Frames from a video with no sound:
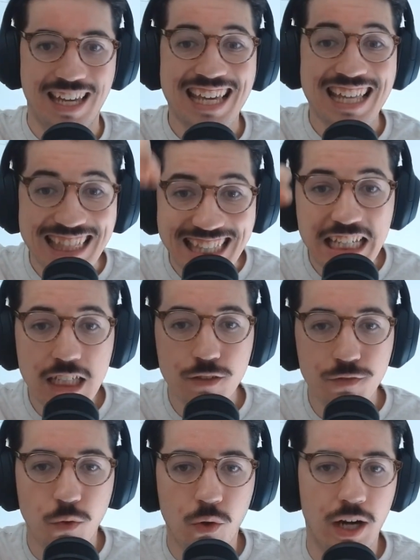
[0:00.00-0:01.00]
These
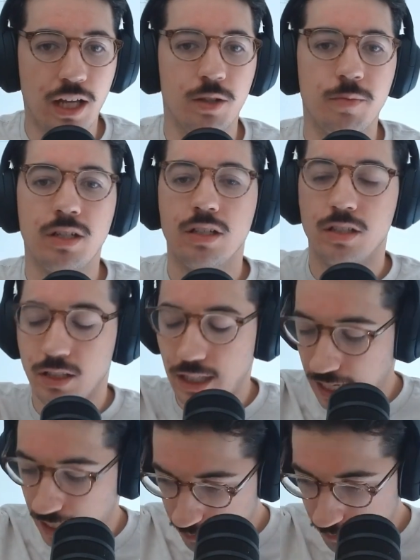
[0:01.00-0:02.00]
4 elements
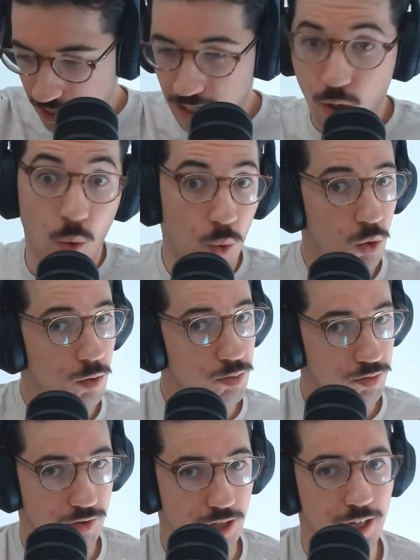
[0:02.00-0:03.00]
can make or
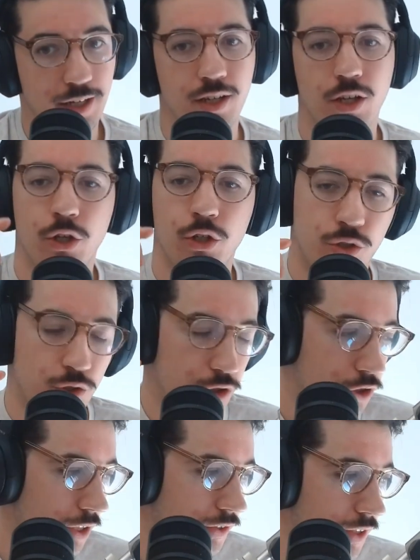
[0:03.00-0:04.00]
break your
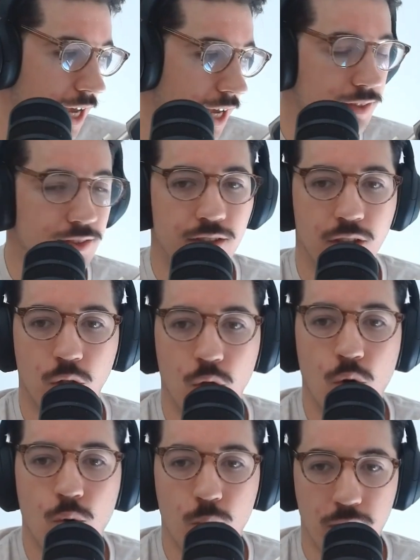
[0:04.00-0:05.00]
success
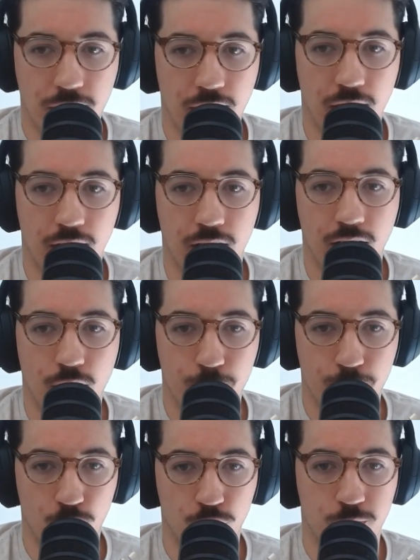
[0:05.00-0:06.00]
within
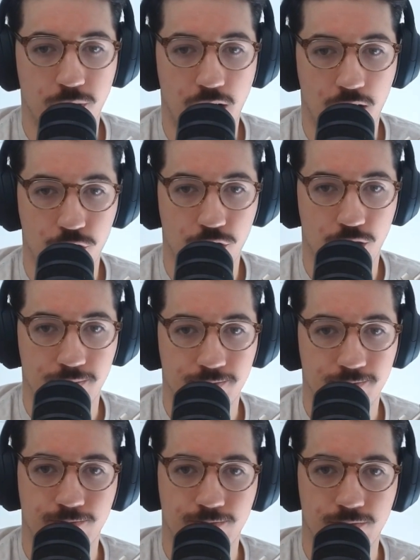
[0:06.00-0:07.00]
post-production.
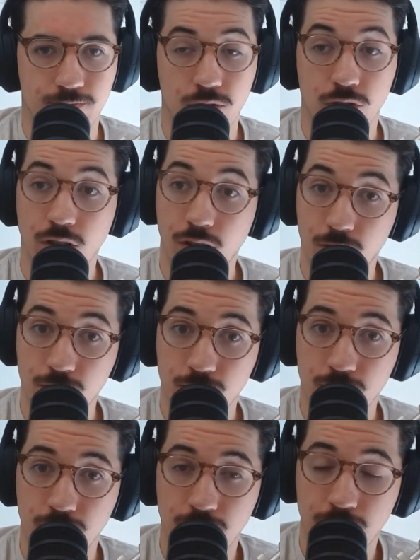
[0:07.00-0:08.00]
So
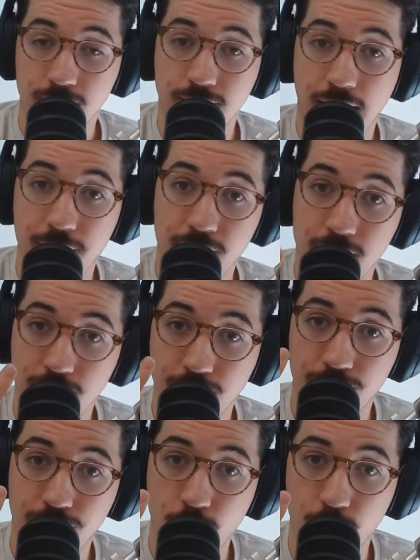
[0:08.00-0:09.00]
let's dive into
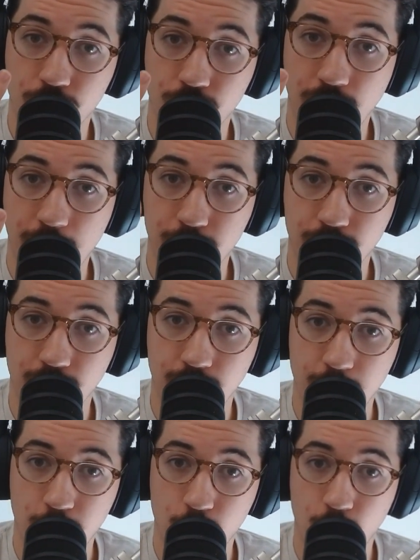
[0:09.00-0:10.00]
4 steps.
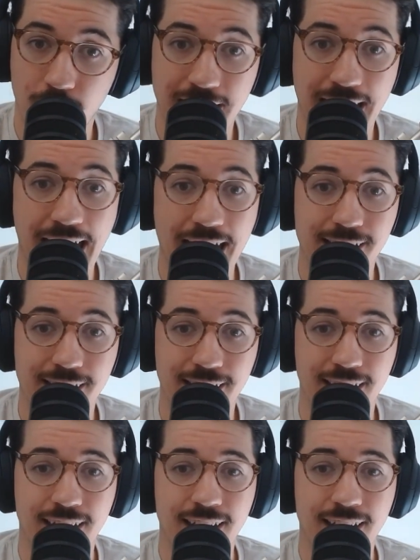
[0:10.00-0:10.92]
Number 1, editing.